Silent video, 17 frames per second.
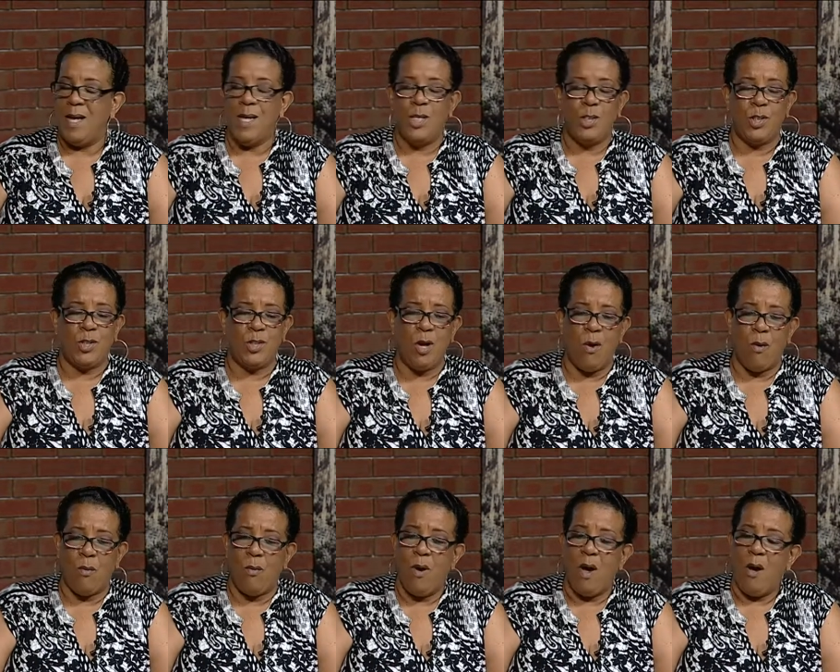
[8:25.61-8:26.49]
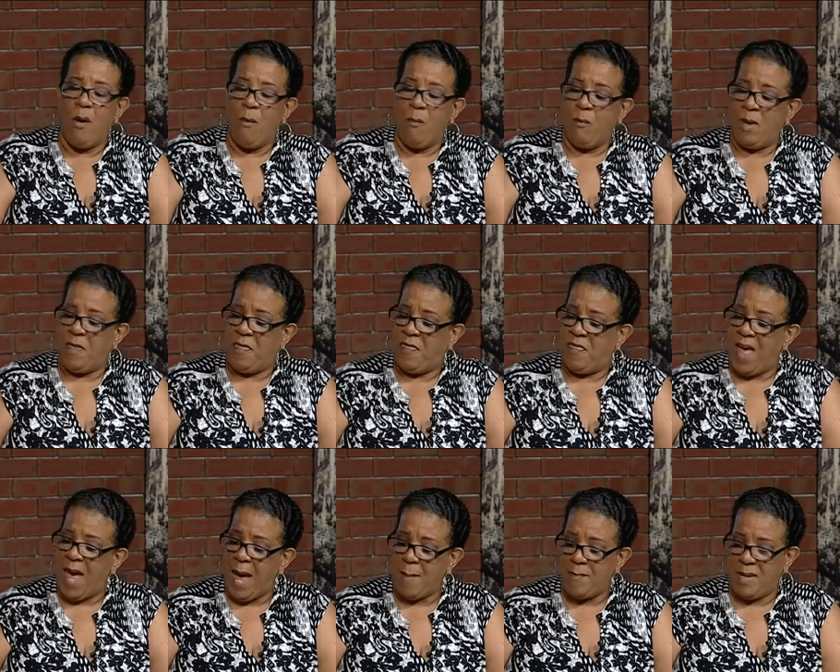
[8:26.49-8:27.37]
So, with
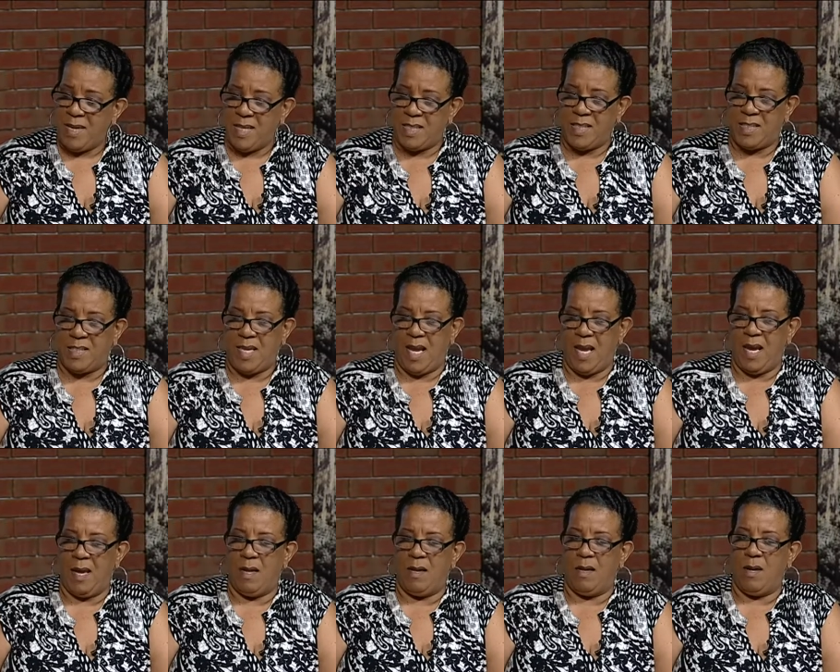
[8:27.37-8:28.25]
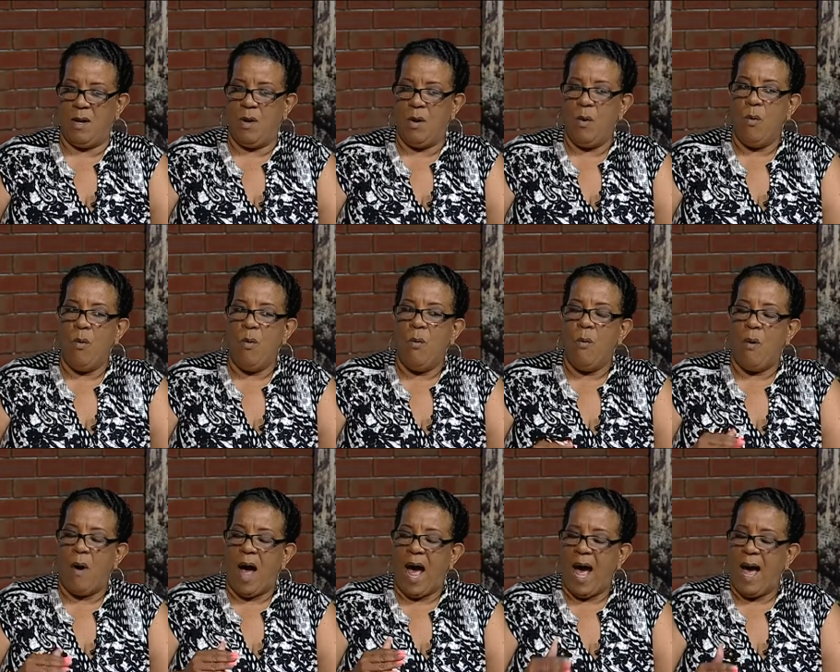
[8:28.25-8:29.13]
that being said,
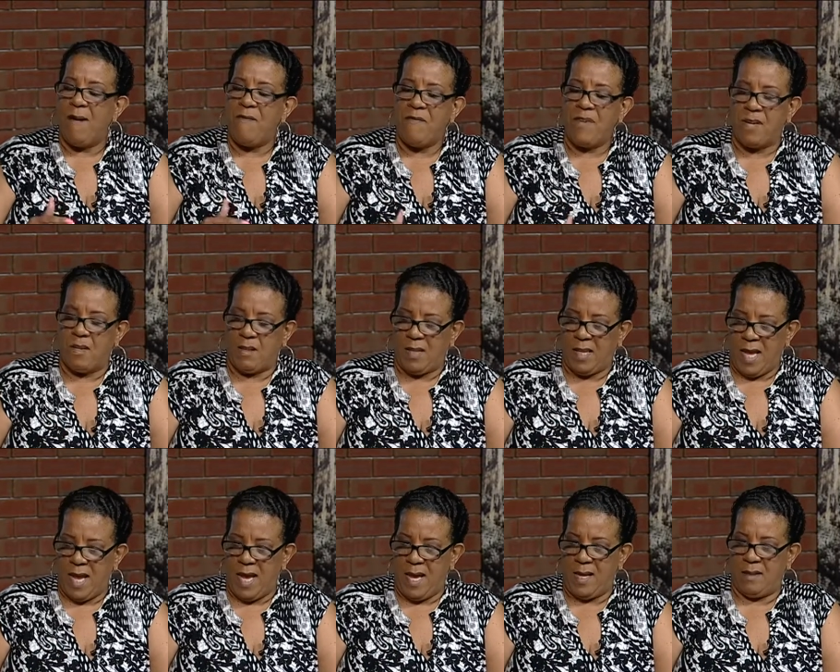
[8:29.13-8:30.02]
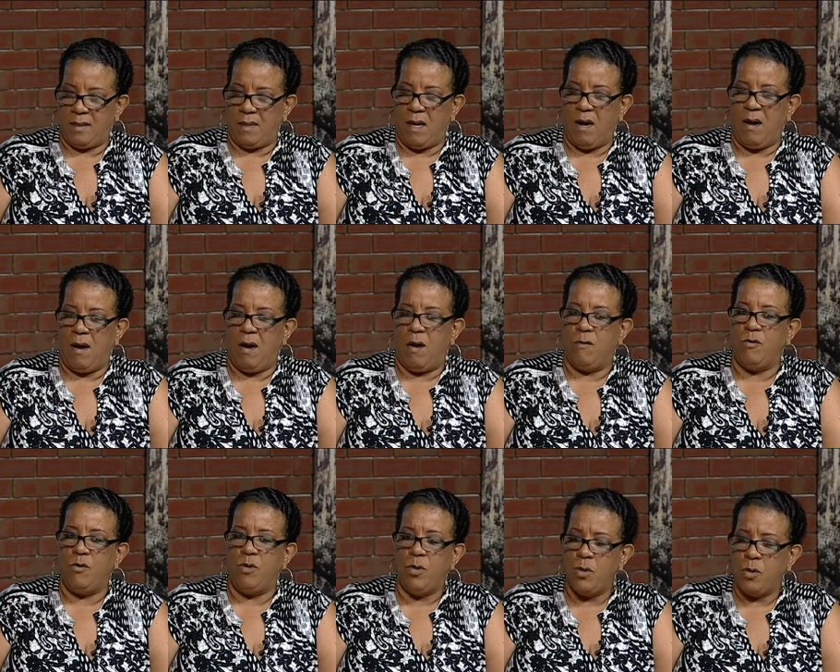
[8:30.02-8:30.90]
I feel that uh,
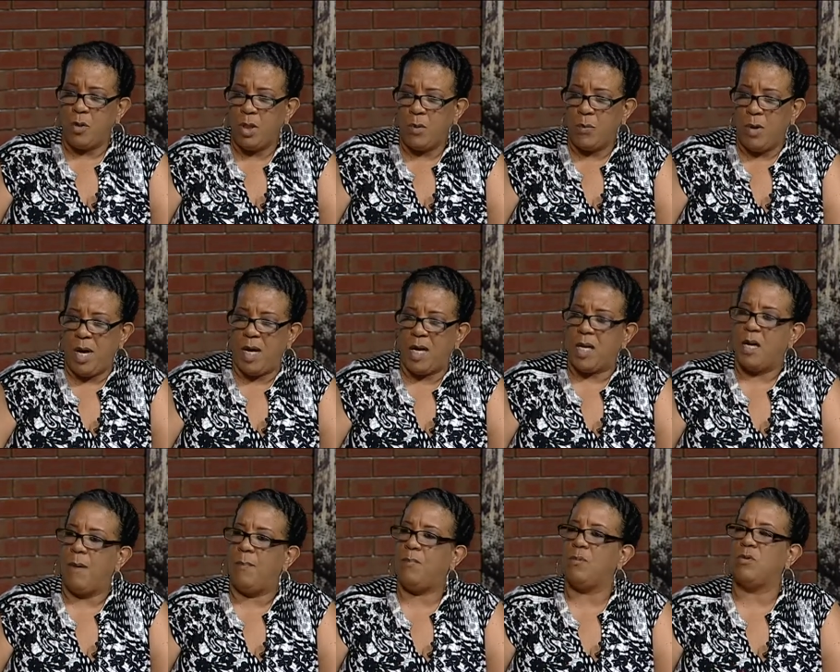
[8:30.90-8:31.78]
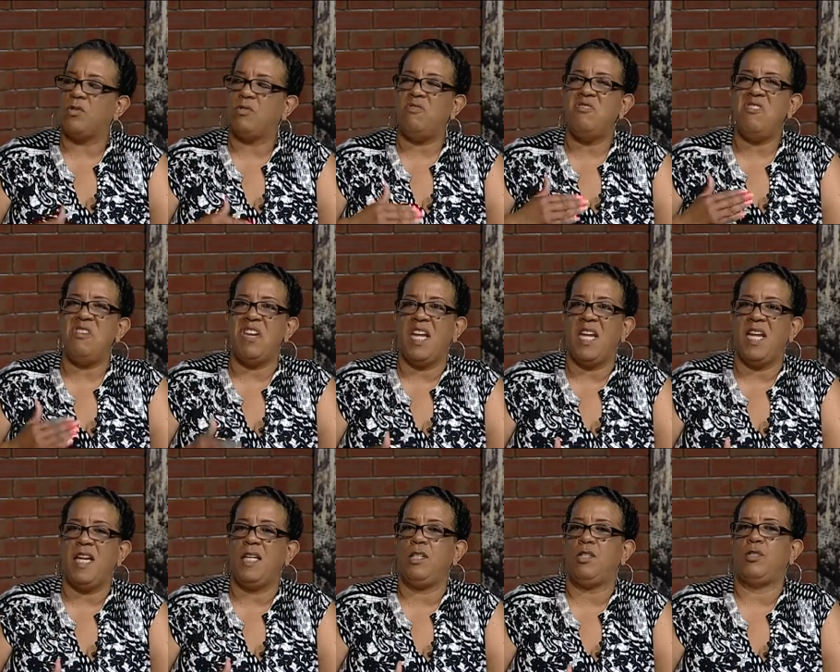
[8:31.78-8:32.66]
newlywed couples
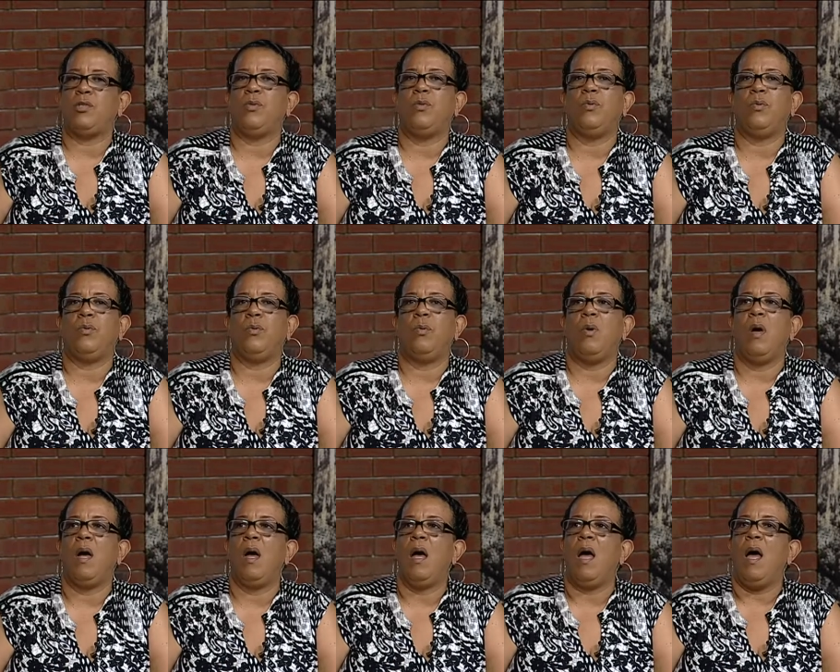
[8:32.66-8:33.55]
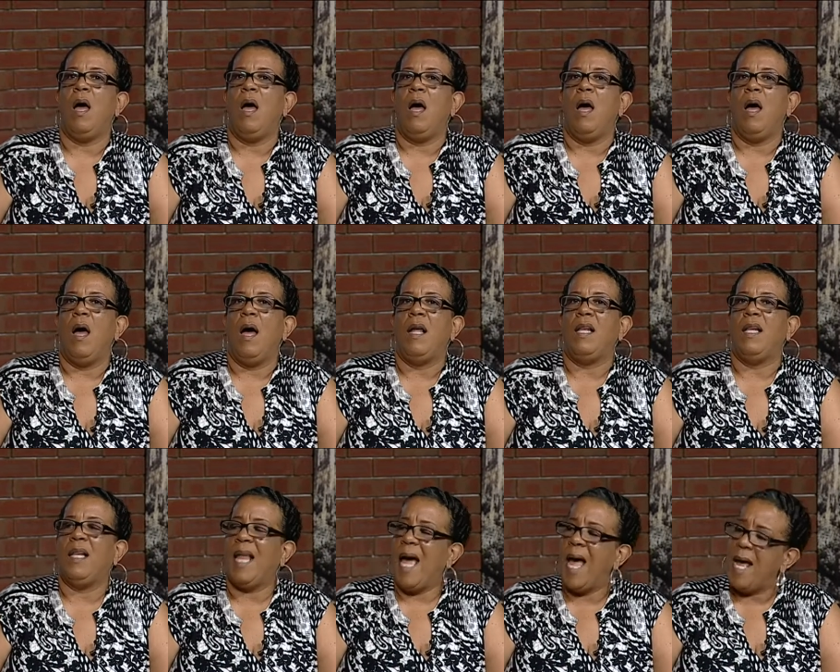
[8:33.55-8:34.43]
need to
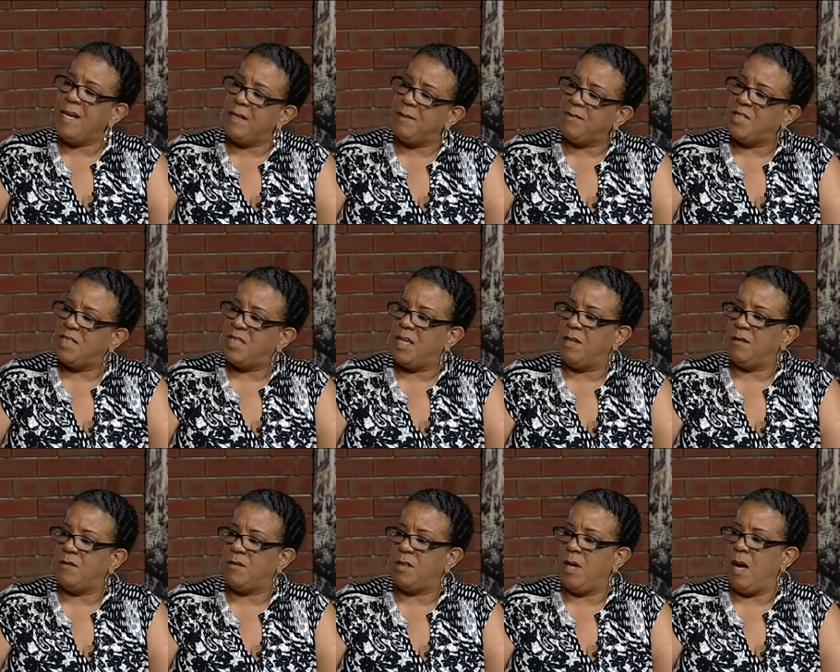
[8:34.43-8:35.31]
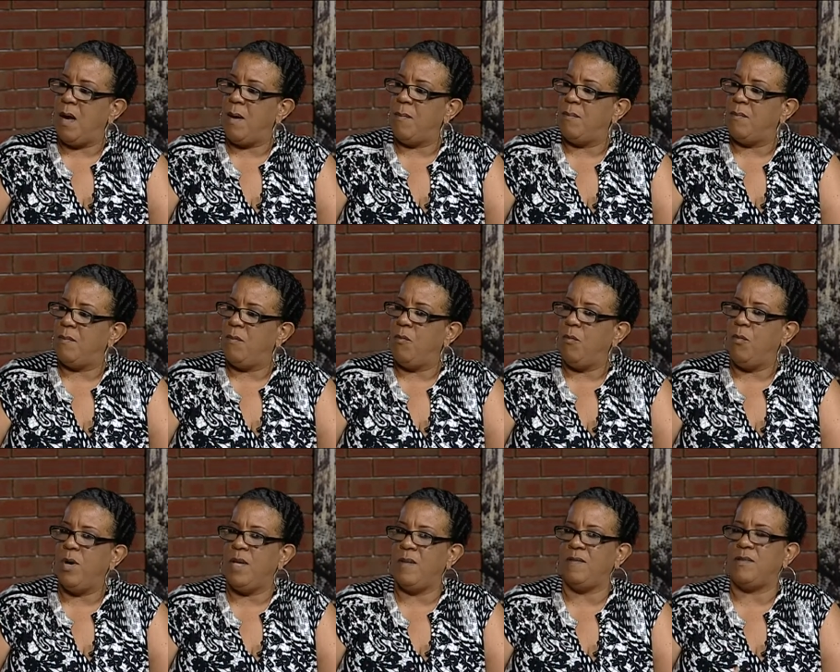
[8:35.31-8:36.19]
line themselves up
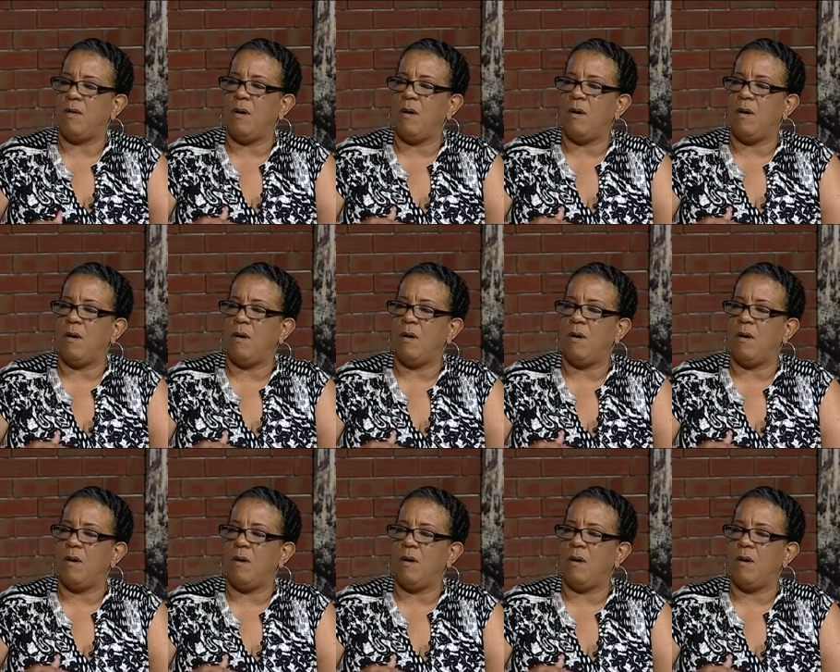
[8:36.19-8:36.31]
with